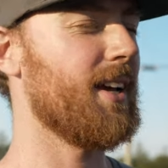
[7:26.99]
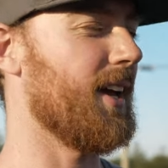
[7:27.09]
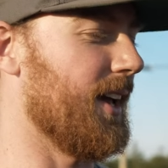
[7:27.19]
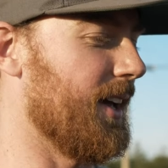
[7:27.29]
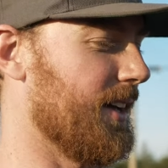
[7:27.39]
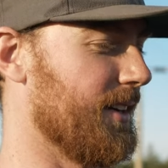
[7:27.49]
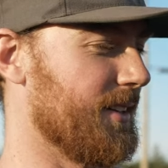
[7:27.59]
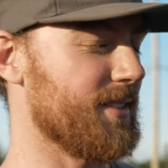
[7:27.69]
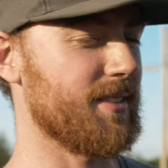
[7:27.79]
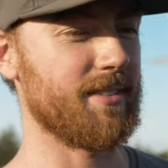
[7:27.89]
and
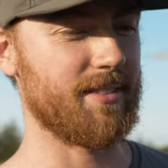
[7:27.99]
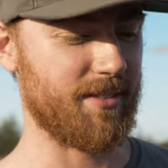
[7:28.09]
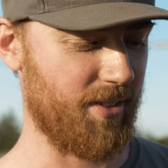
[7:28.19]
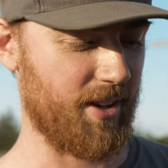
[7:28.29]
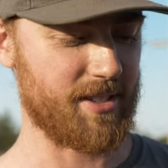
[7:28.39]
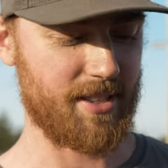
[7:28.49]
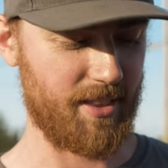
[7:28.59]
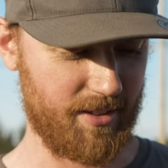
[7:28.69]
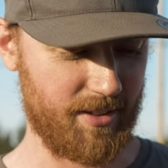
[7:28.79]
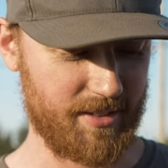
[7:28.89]
thus
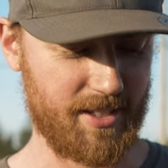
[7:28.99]
the